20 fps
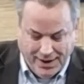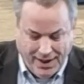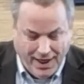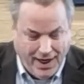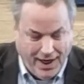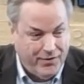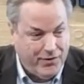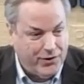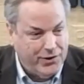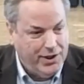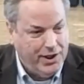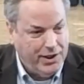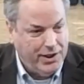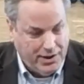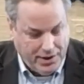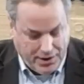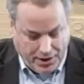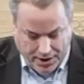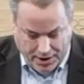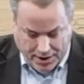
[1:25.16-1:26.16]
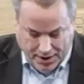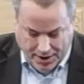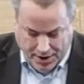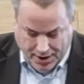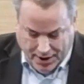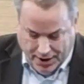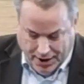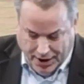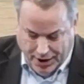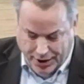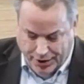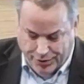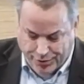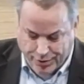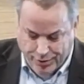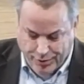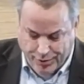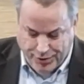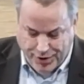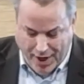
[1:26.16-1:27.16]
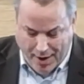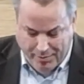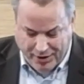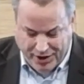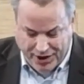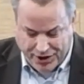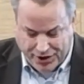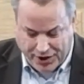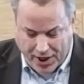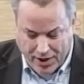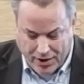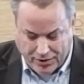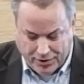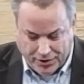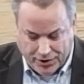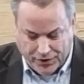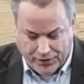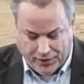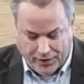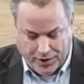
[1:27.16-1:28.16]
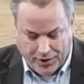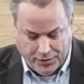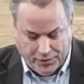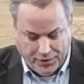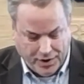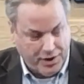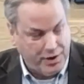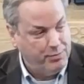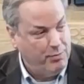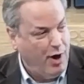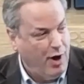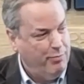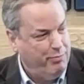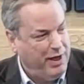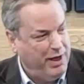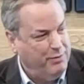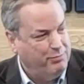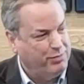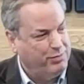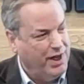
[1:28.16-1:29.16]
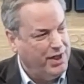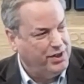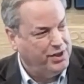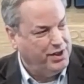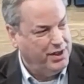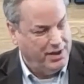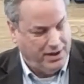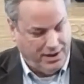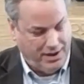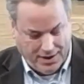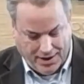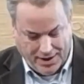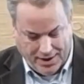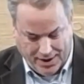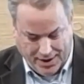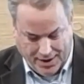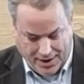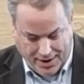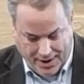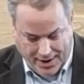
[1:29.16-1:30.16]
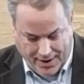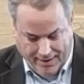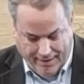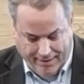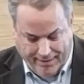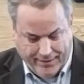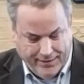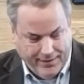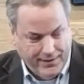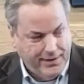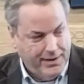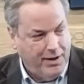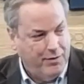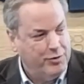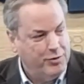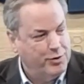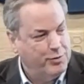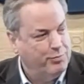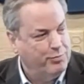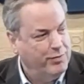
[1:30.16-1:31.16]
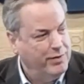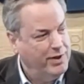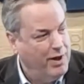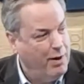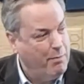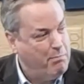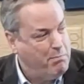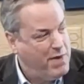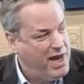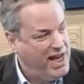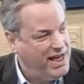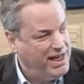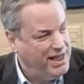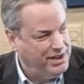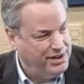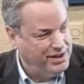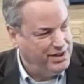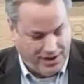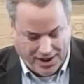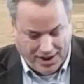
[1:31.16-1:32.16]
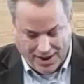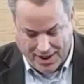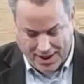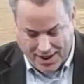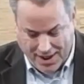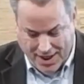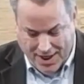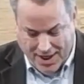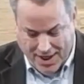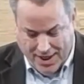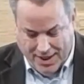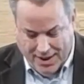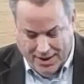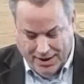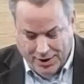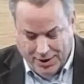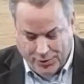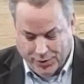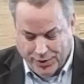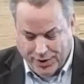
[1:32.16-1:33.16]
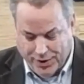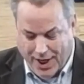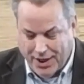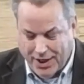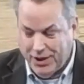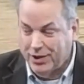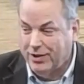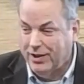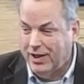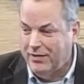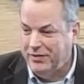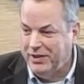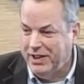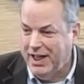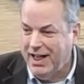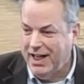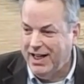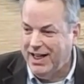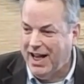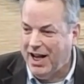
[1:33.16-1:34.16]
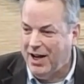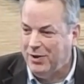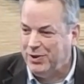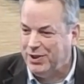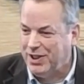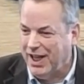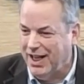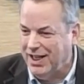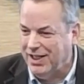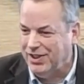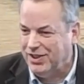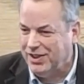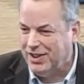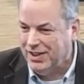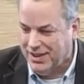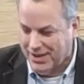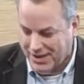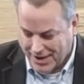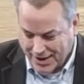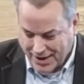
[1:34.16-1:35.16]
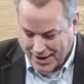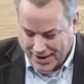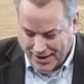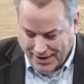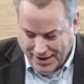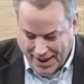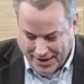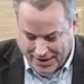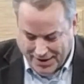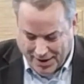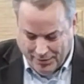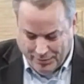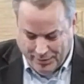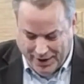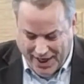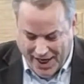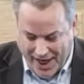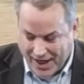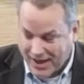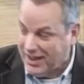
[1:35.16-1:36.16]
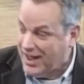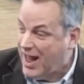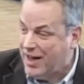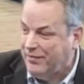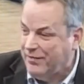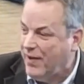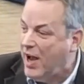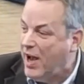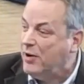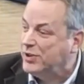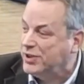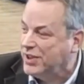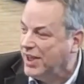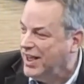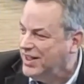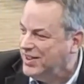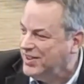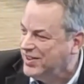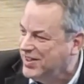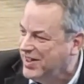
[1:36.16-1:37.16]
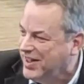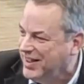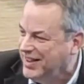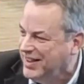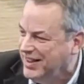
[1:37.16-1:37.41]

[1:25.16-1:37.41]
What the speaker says: After dinner, he drew Japanese characters for us with a small paintbrush. I was amazed. This was not your everyday house guest, not that we had a lot of house guests.